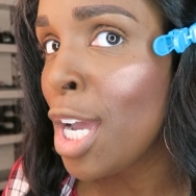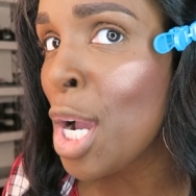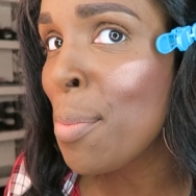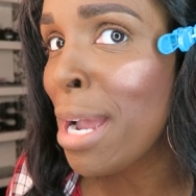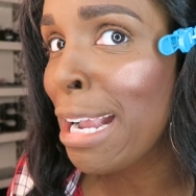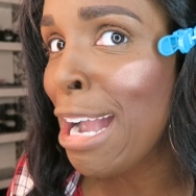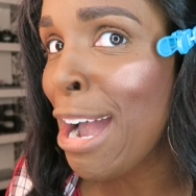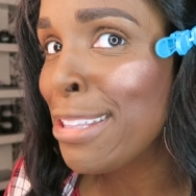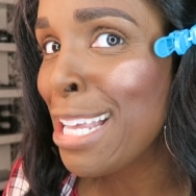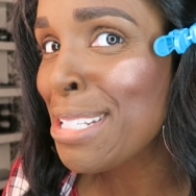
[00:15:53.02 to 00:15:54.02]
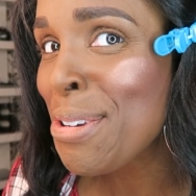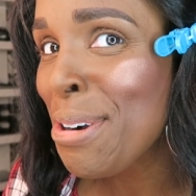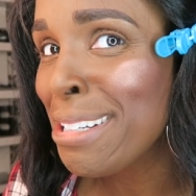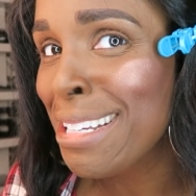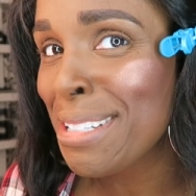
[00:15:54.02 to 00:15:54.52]
Oh my god, that's
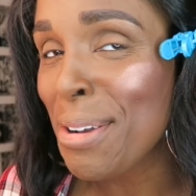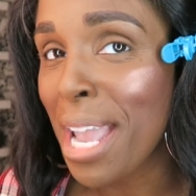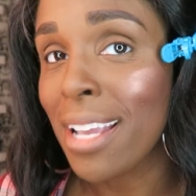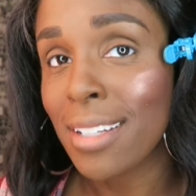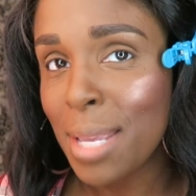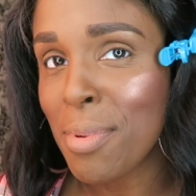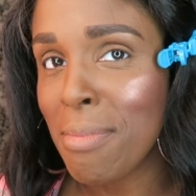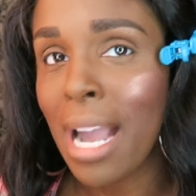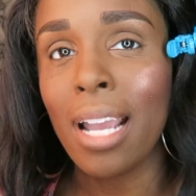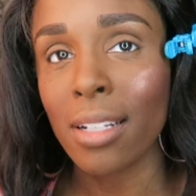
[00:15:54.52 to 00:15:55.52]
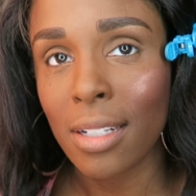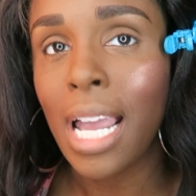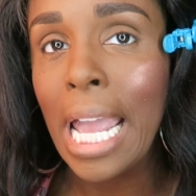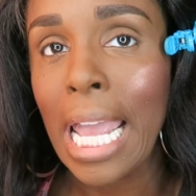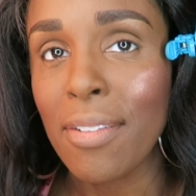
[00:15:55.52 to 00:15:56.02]
gorgeous. Okay, keep in mind,
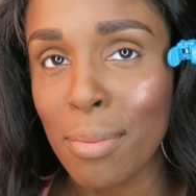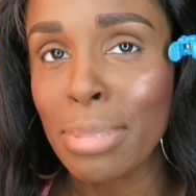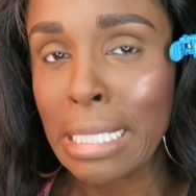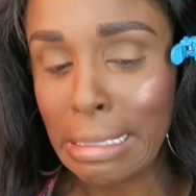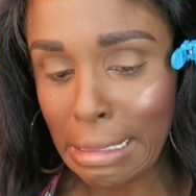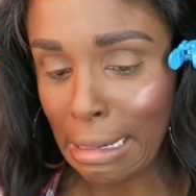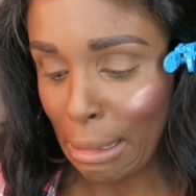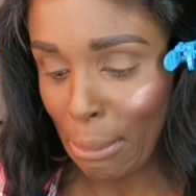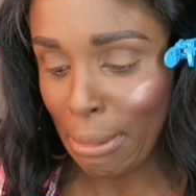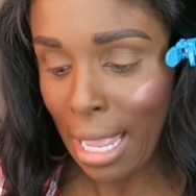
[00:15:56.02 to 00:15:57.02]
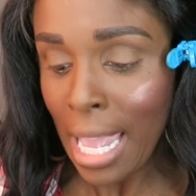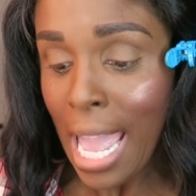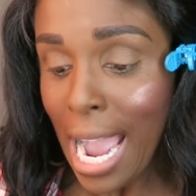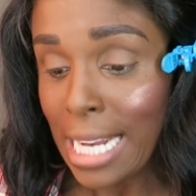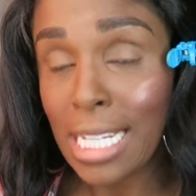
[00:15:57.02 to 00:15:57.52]
I haven't blended it, okay?
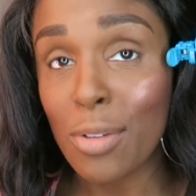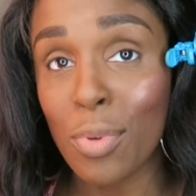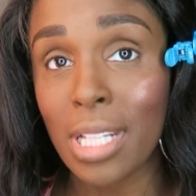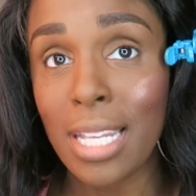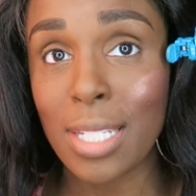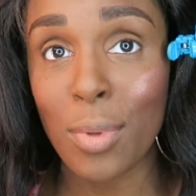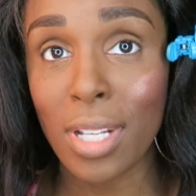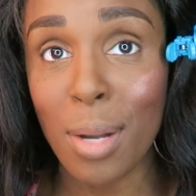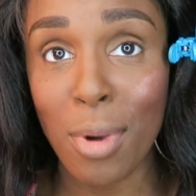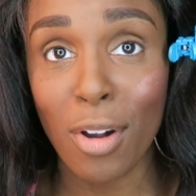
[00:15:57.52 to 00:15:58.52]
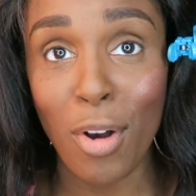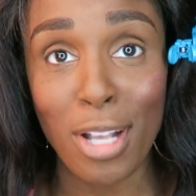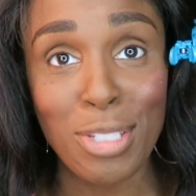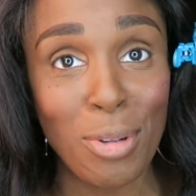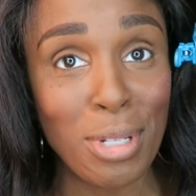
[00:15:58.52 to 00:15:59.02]
I didn't realize it would come
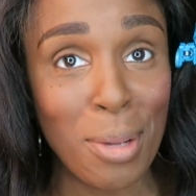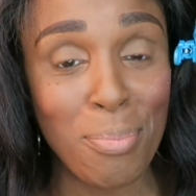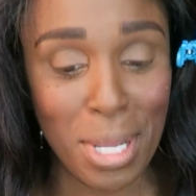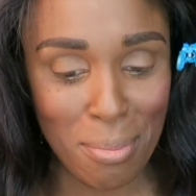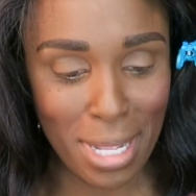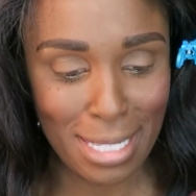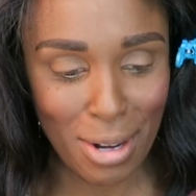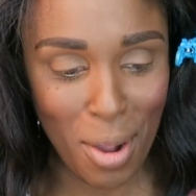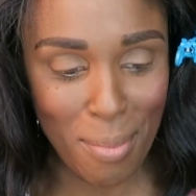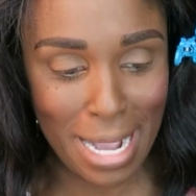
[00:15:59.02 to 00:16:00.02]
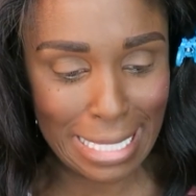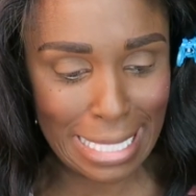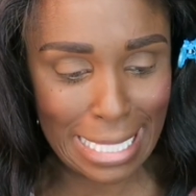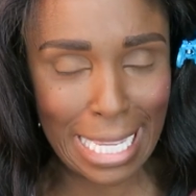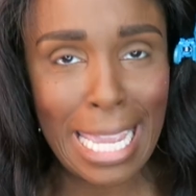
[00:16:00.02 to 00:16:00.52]
across so damn pigmented on my
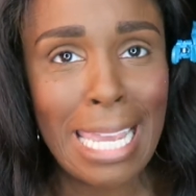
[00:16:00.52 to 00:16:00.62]
skin,